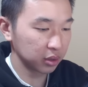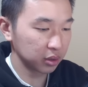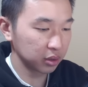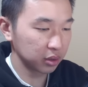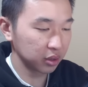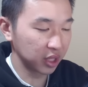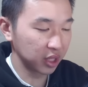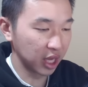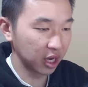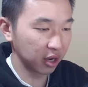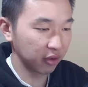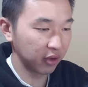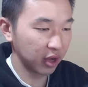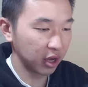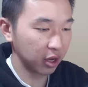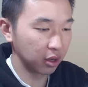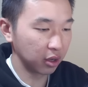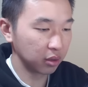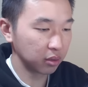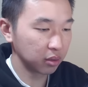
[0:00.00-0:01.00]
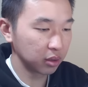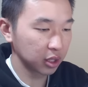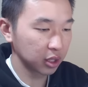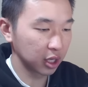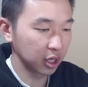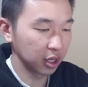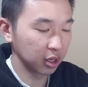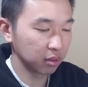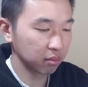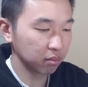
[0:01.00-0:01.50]
do the NFL
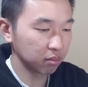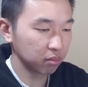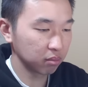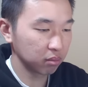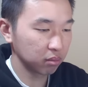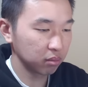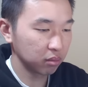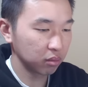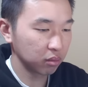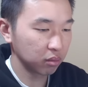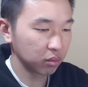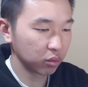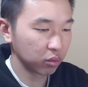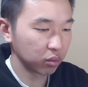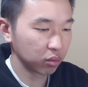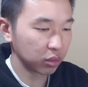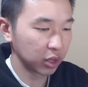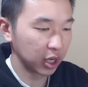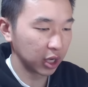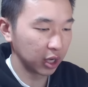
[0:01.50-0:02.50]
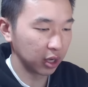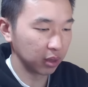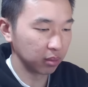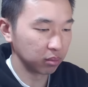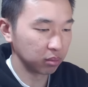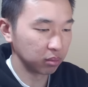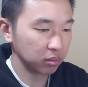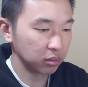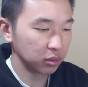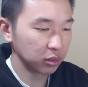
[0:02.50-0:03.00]
kind of
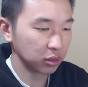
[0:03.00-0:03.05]
um,